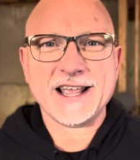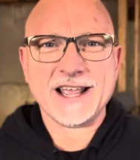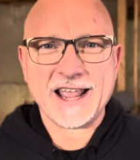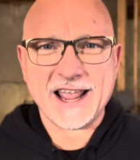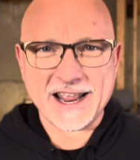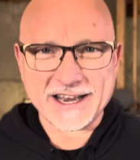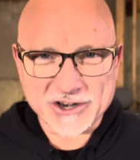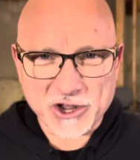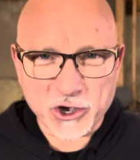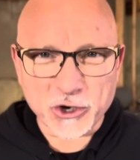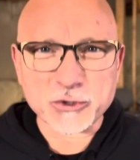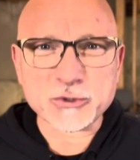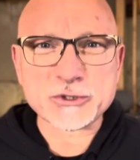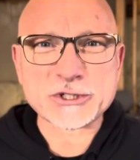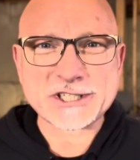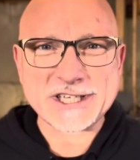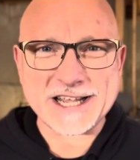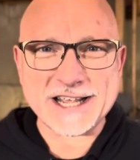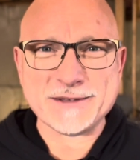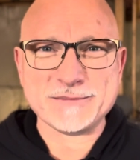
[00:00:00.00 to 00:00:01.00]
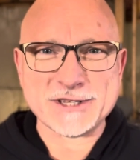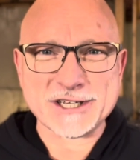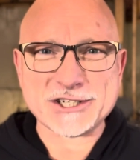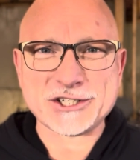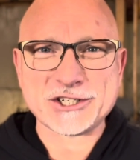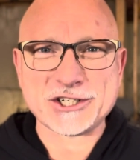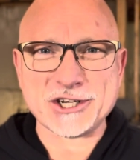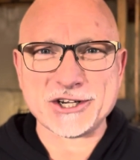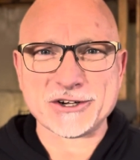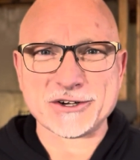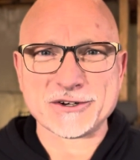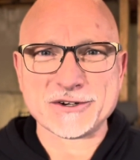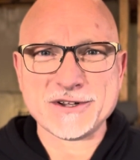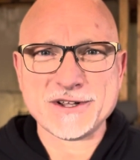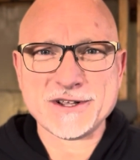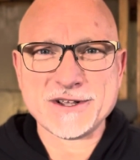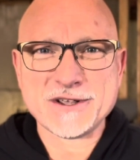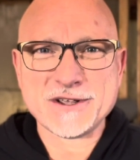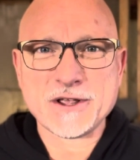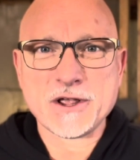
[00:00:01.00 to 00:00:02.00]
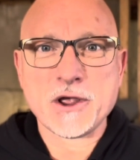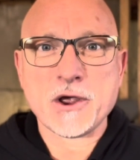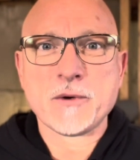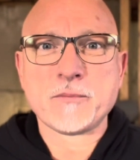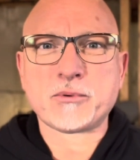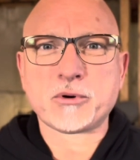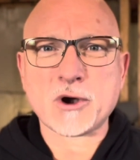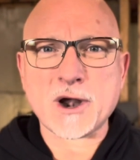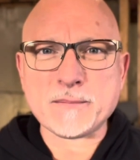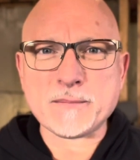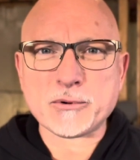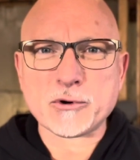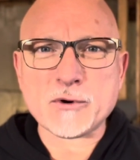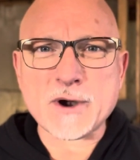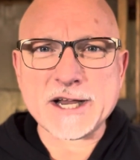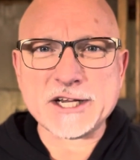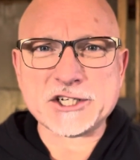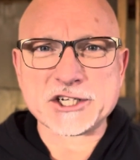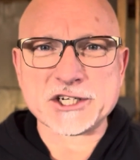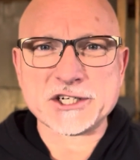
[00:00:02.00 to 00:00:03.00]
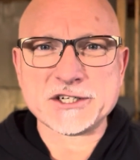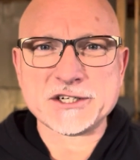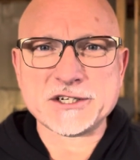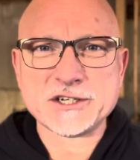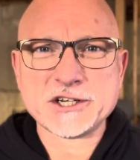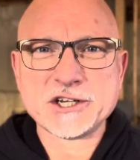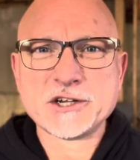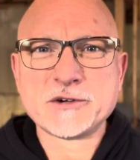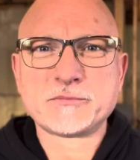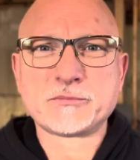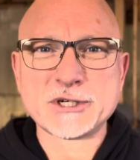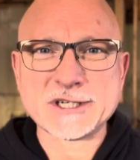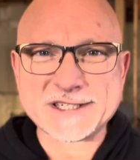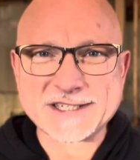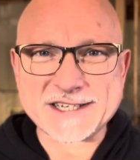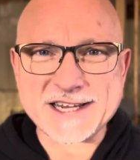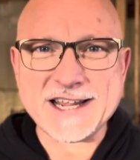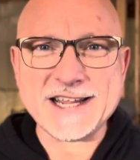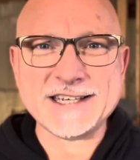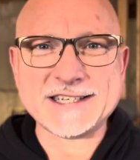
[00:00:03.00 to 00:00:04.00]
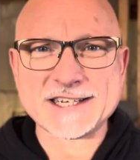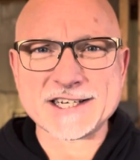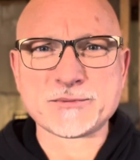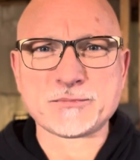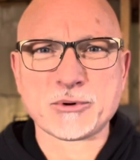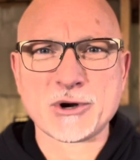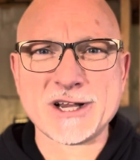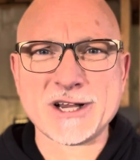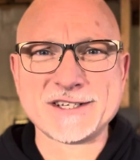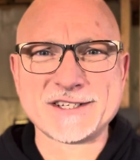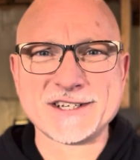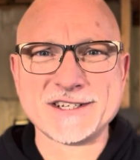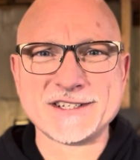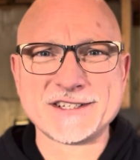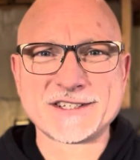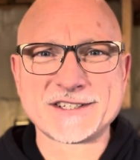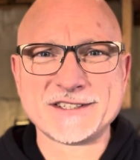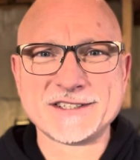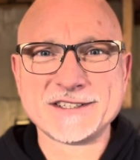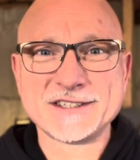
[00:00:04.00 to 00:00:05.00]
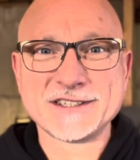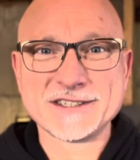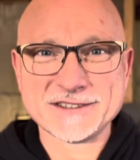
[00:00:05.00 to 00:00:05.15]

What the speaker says: and host Him this year. Preparation precedes His presence.